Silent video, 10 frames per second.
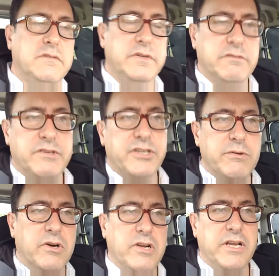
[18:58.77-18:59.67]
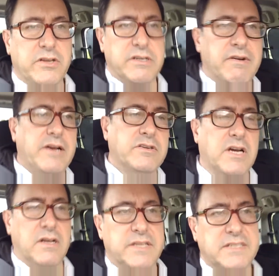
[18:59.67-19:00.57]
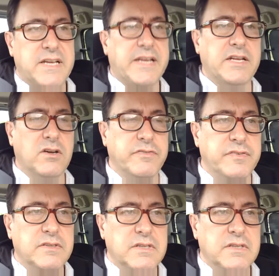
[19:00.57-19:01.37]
If you renew early on your rail card, they take it off.